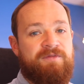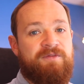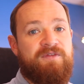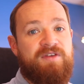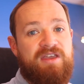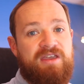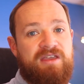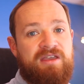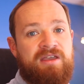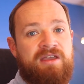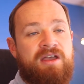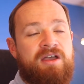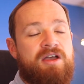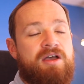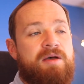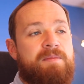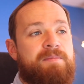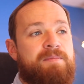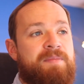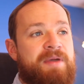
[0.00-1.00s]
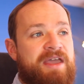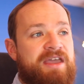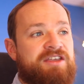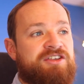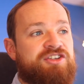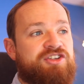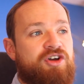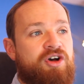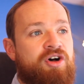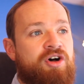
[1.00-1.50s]
fee
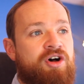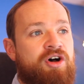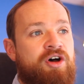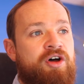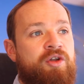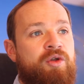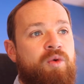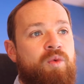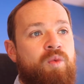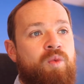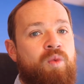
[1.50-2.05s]
based on